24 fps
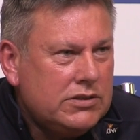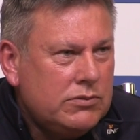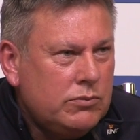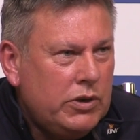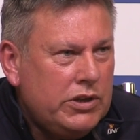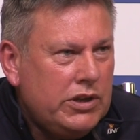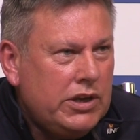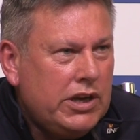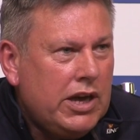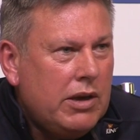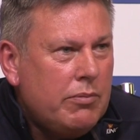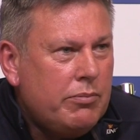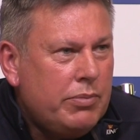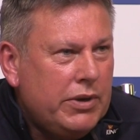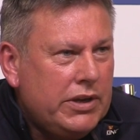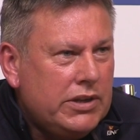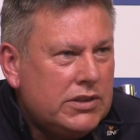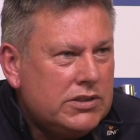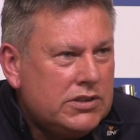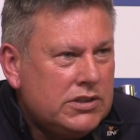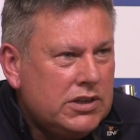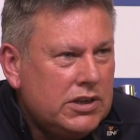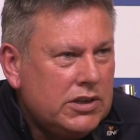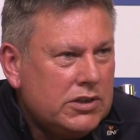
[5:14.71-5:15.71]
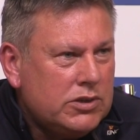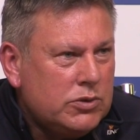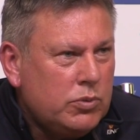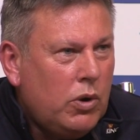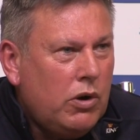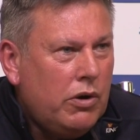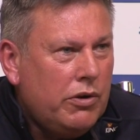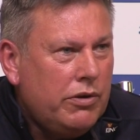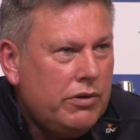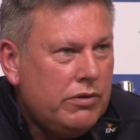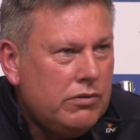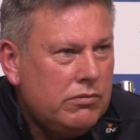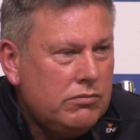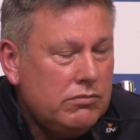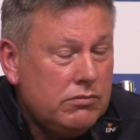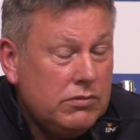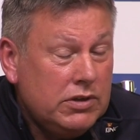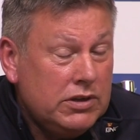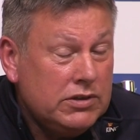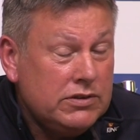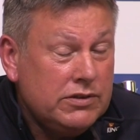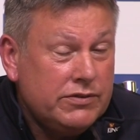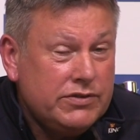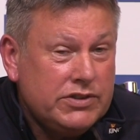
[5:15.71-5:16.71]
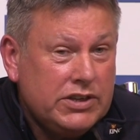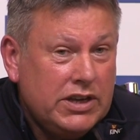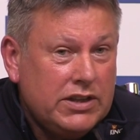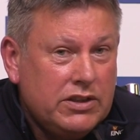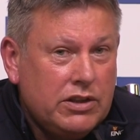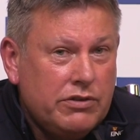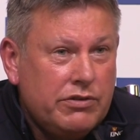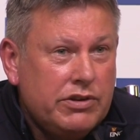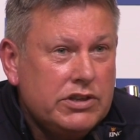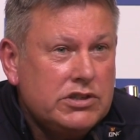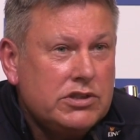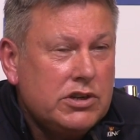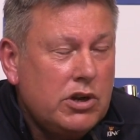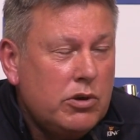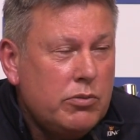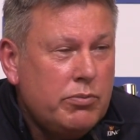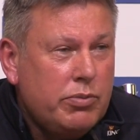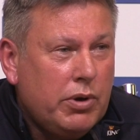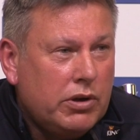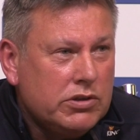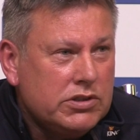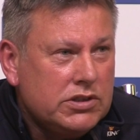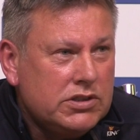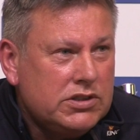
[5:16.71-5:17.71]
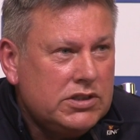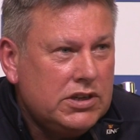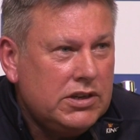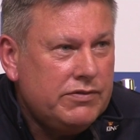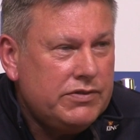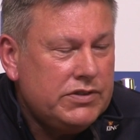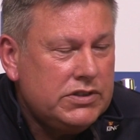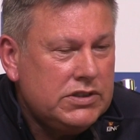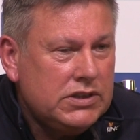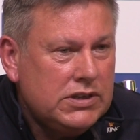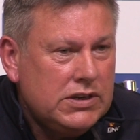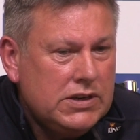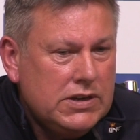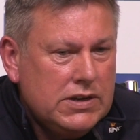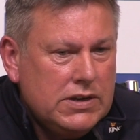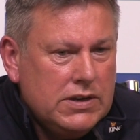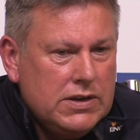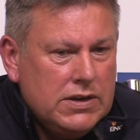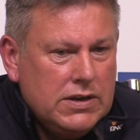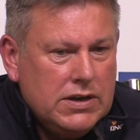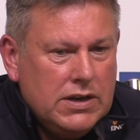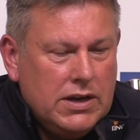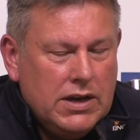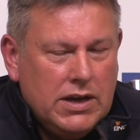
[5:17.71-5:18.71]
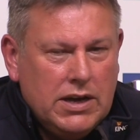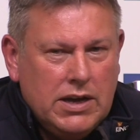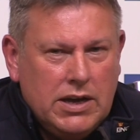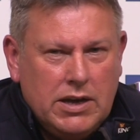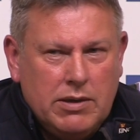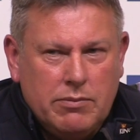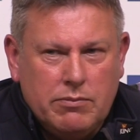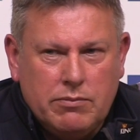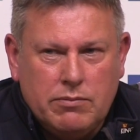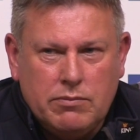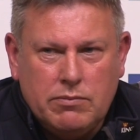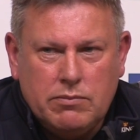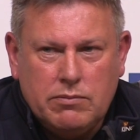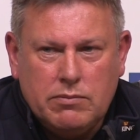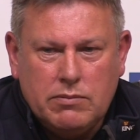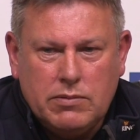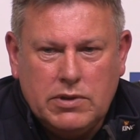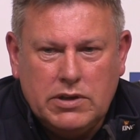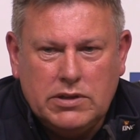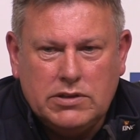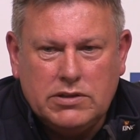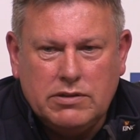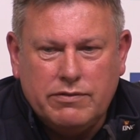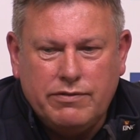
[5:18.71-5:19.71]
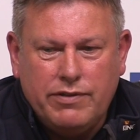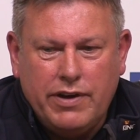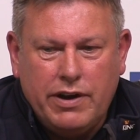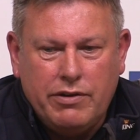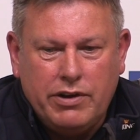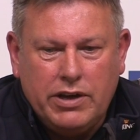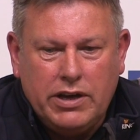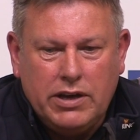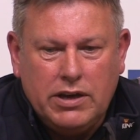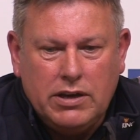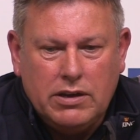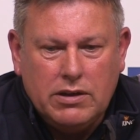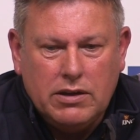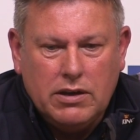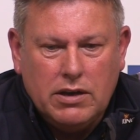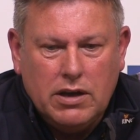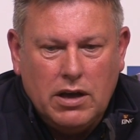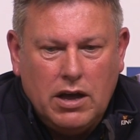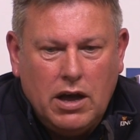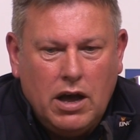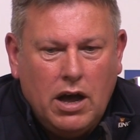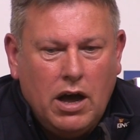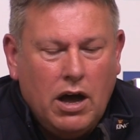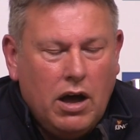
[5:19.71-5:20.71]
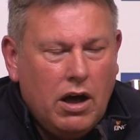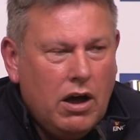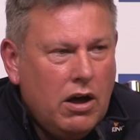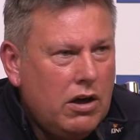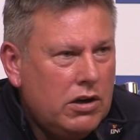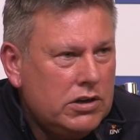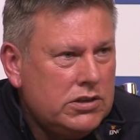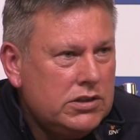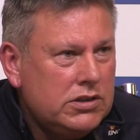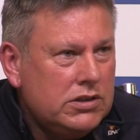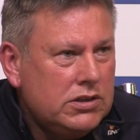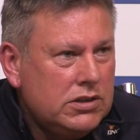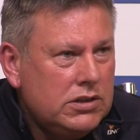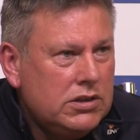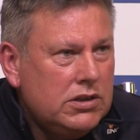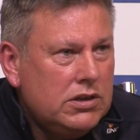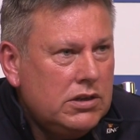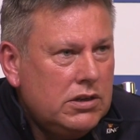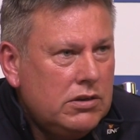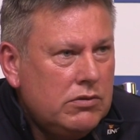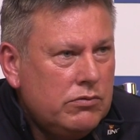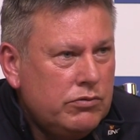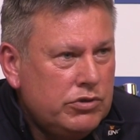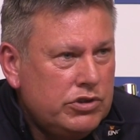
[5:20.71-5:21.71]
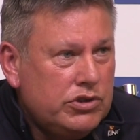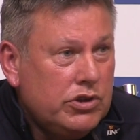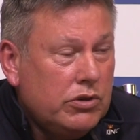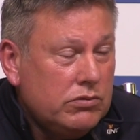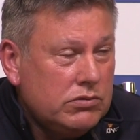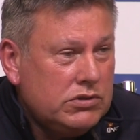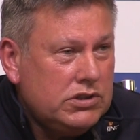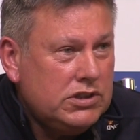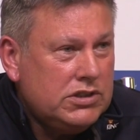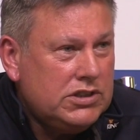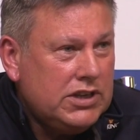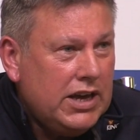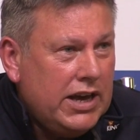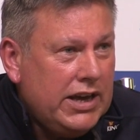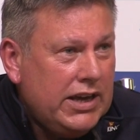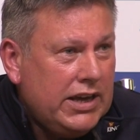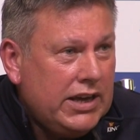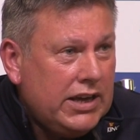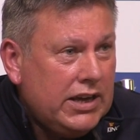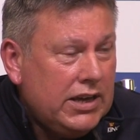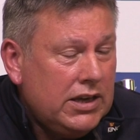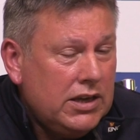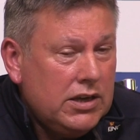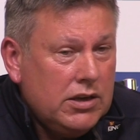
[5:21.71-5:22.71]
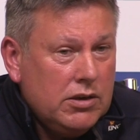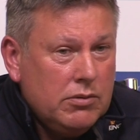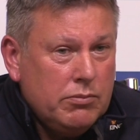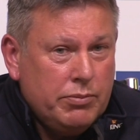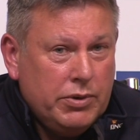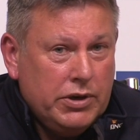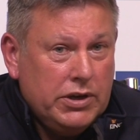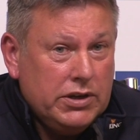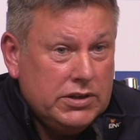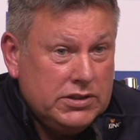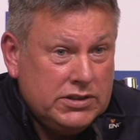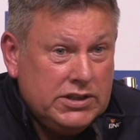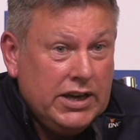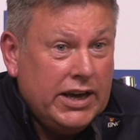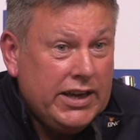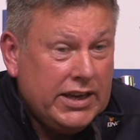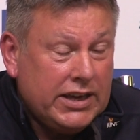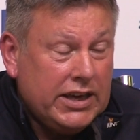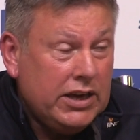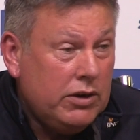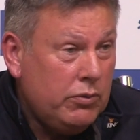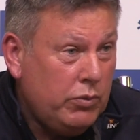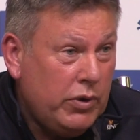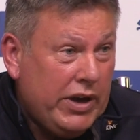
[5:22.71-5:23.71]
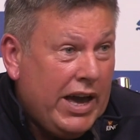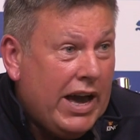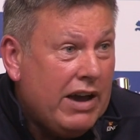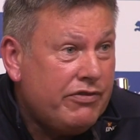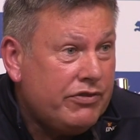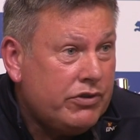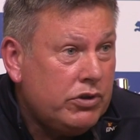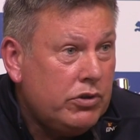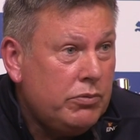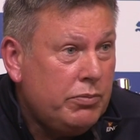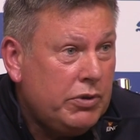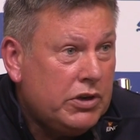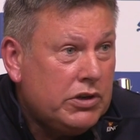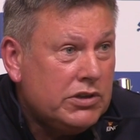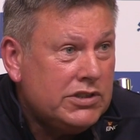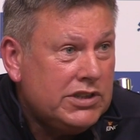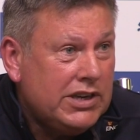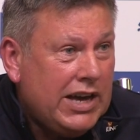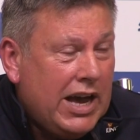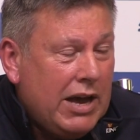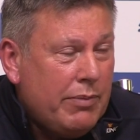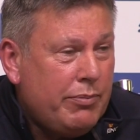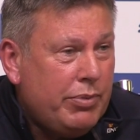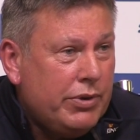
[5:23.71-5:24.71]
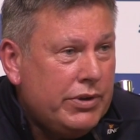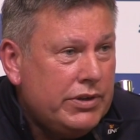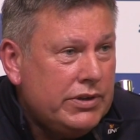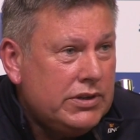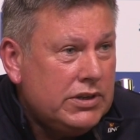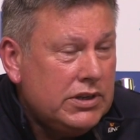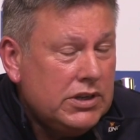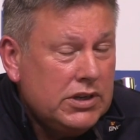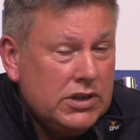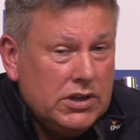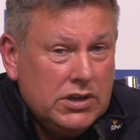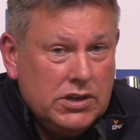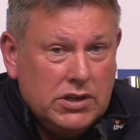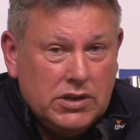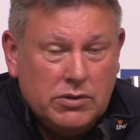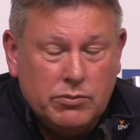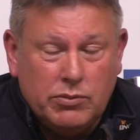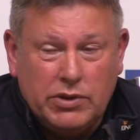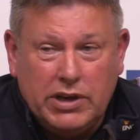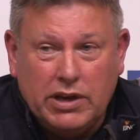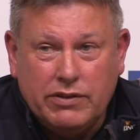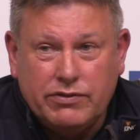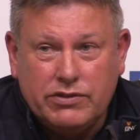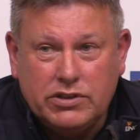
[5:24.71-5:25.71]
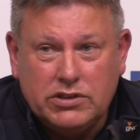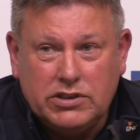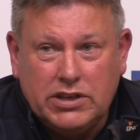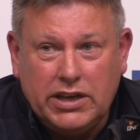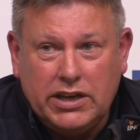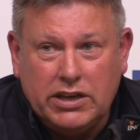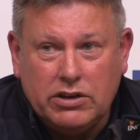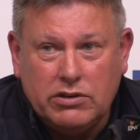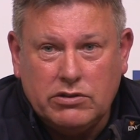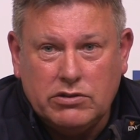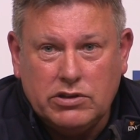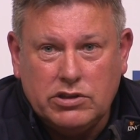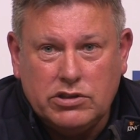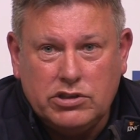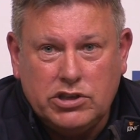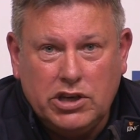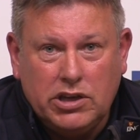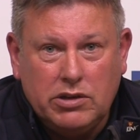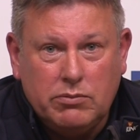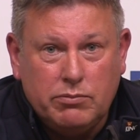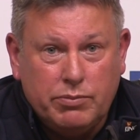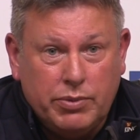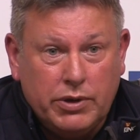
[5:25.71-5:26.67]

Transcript: When you get beat 6-1, as I've said, there is no positives. It's a very hard result to take, but take it we have to because it happened, and we have to take it on the chin.